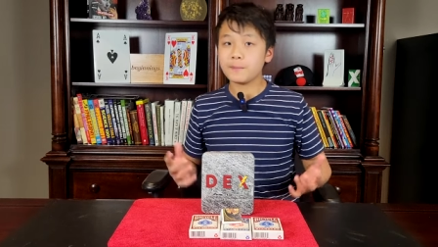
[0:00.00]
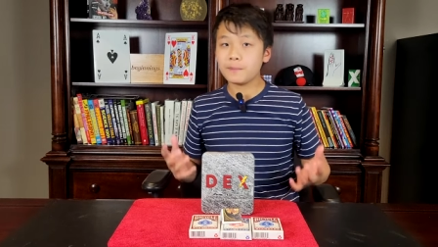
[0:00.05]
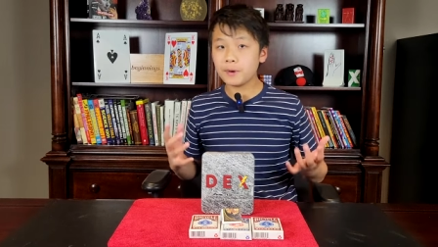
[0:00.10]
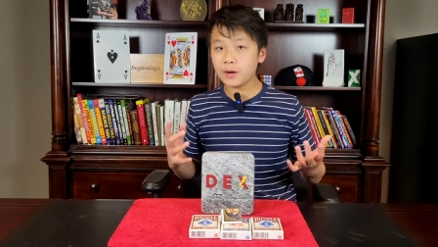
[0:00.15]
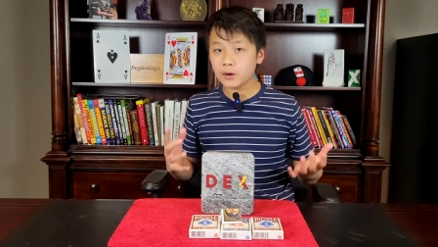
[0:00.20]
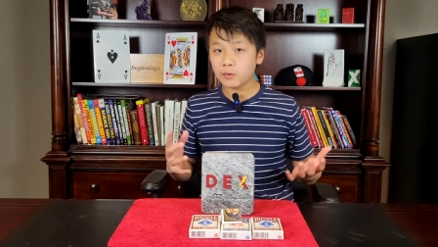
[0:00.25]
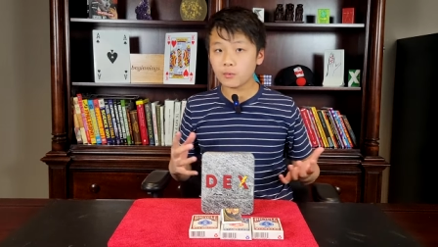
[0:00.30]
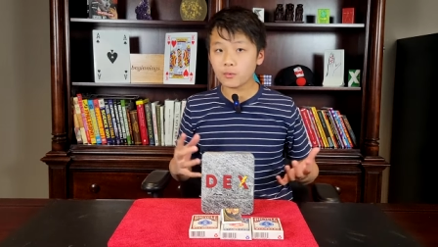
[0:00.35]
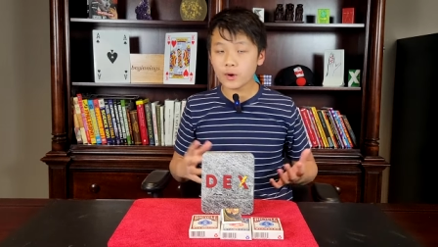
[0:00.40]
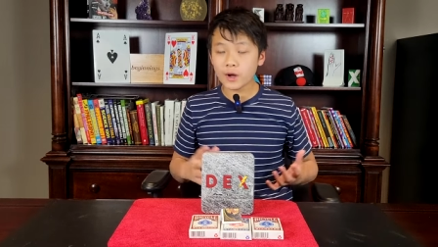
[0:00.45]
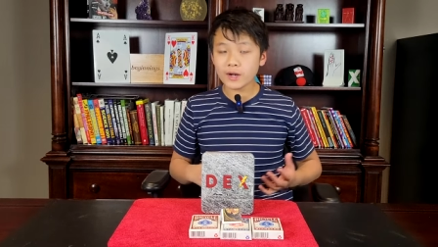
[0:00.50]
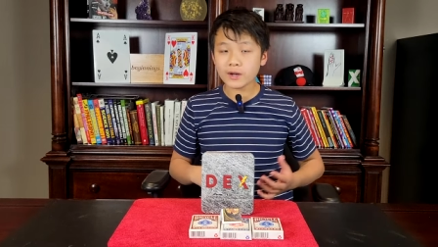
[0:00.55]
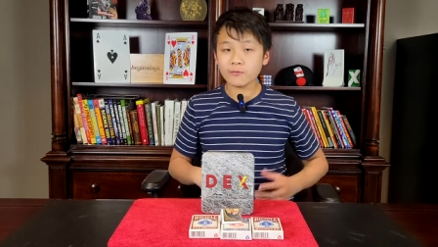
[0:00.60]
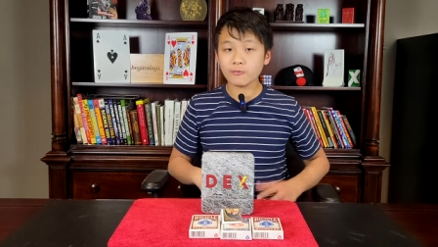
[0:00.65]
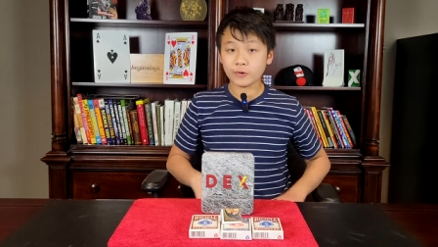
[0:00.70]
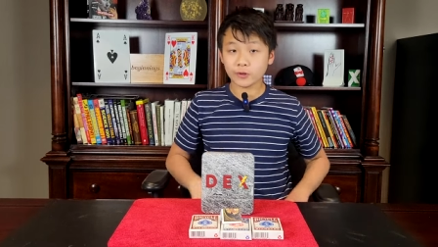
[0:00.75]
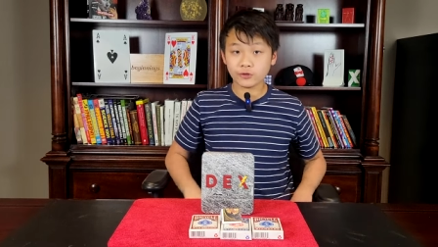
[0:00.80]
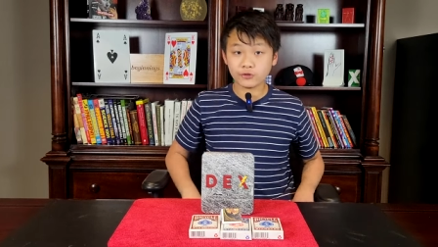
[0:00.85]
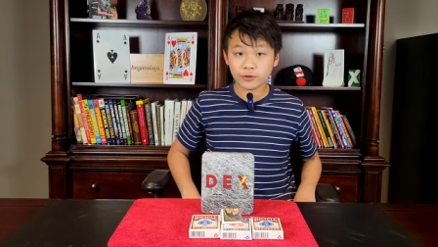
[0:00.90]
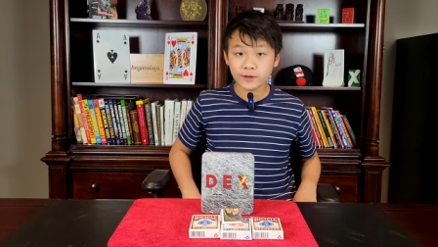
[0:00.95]
But
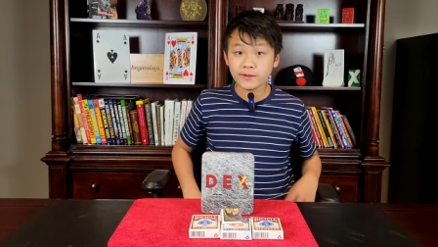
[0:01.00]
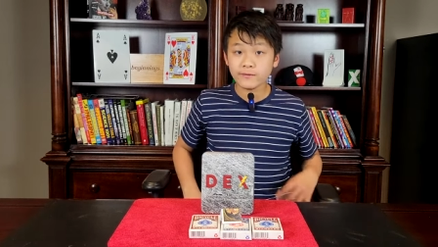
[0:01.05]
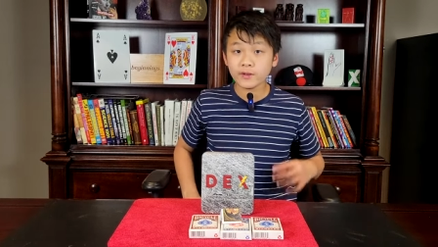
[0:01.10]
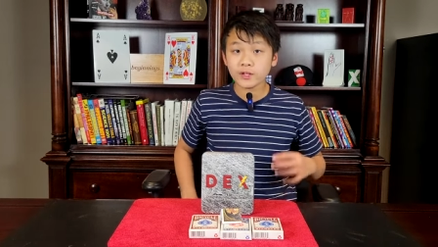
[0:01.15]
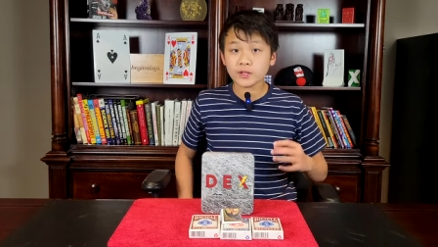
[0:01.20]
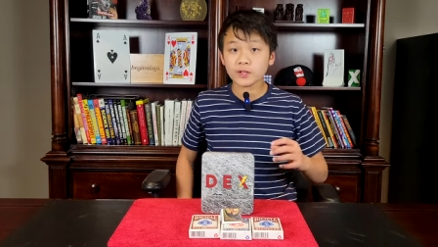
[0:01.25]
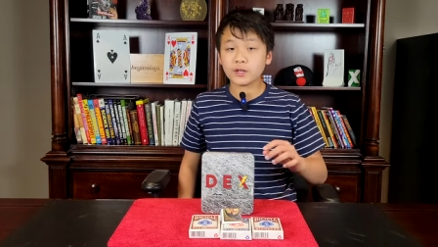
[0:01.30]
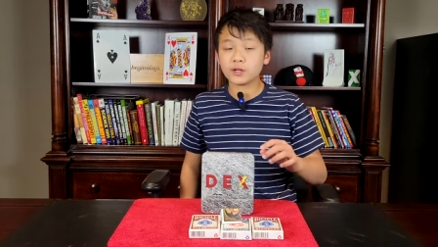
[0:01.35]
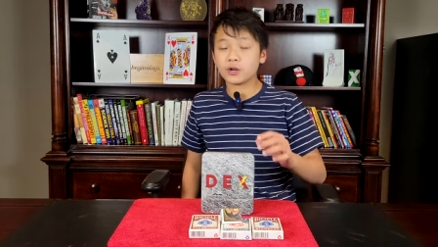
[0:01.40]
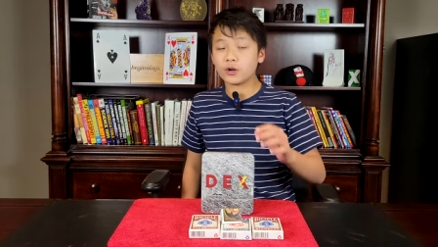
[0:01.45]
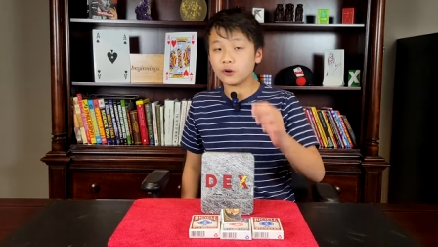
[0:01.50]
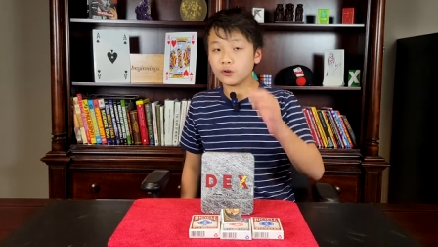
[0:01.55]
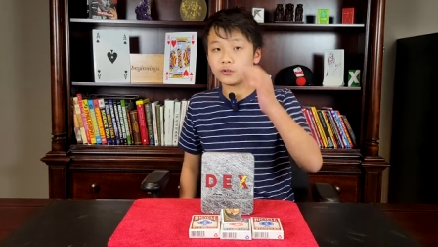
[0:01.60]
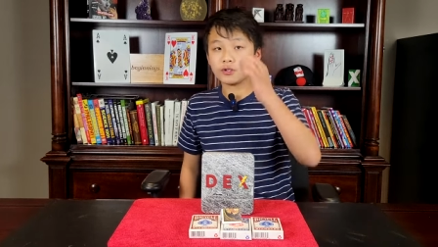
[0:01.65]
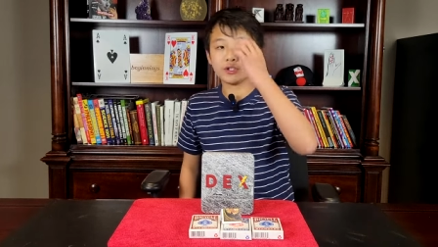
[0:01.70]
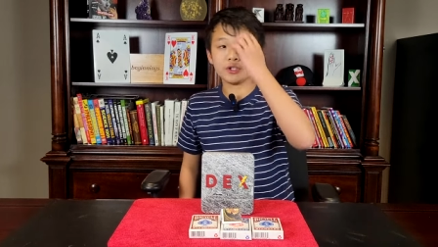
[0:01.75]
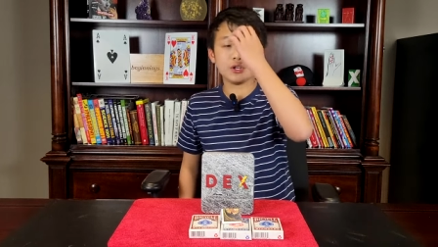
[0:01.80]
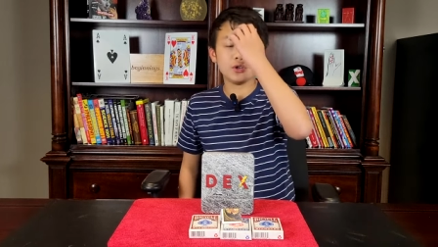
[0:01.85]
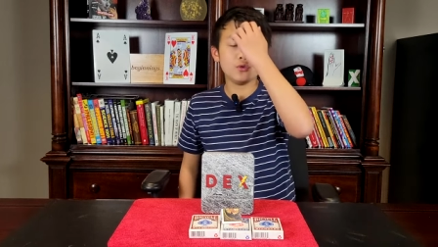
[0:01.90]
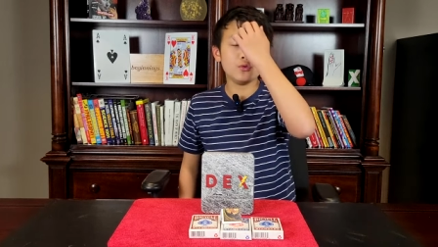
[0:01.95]
when retrieving the
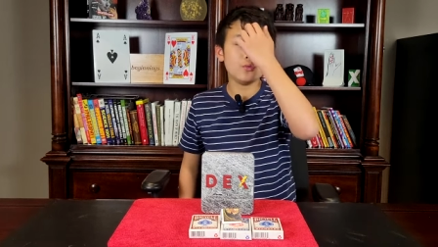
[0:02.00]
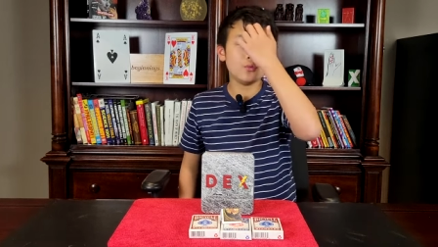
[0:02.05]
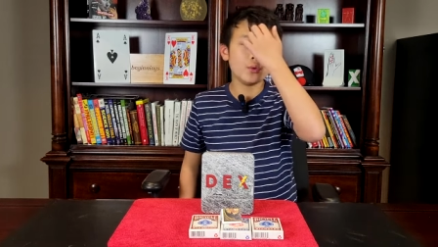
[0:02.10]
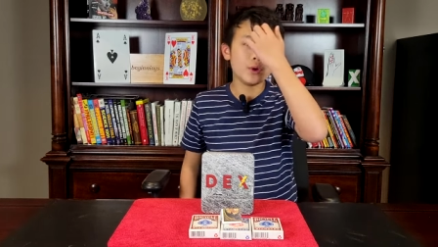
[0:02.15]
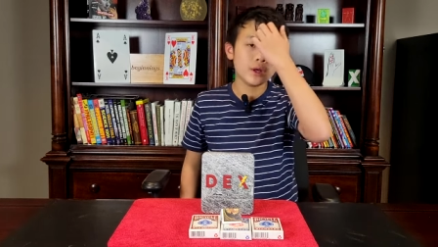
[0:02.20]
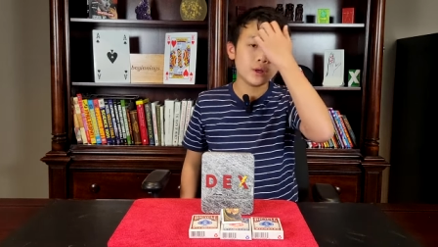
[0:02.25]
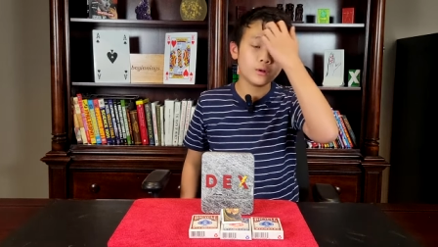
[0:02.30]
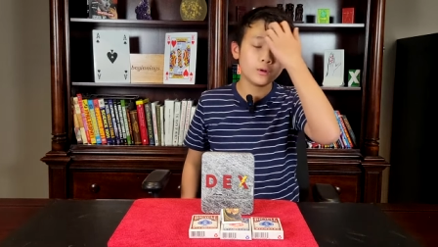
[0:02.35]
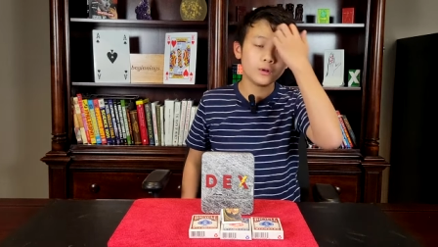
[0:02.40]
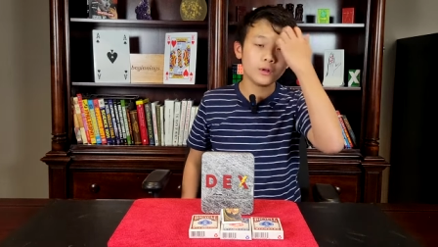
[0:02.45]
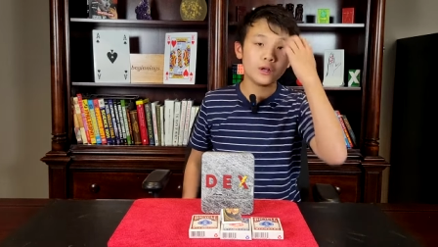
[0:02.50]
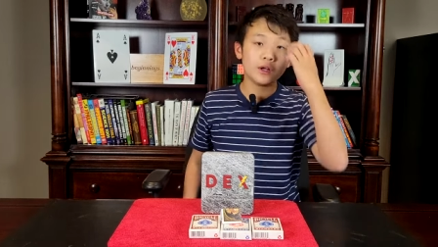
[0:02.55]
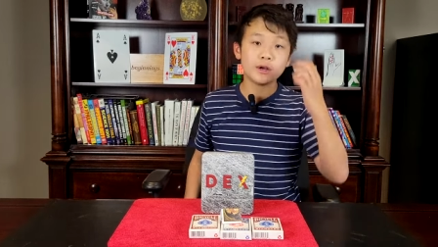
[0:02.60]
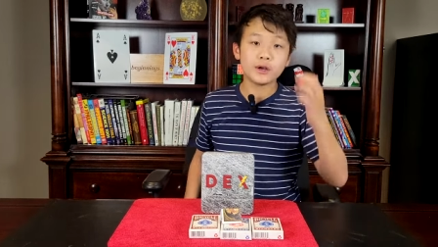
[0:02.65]
cards, you will